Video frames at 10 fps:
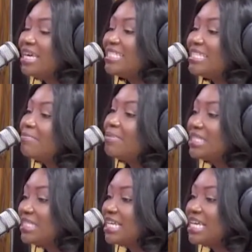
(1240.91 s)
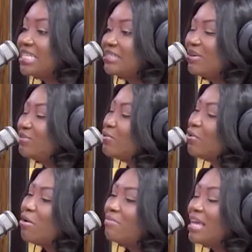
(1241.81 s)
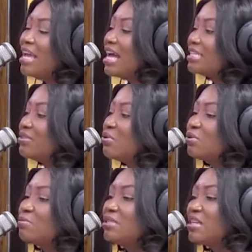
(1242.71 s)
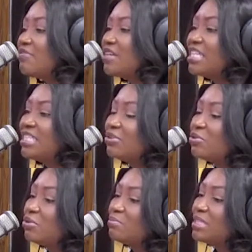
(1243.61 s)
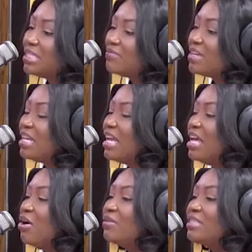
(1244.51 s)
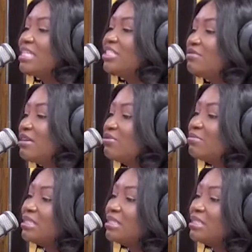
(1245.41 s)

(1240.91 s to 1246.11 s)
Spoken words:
It's a business, right? Don't come there acting all subservient and so submissive and all this Nigerian.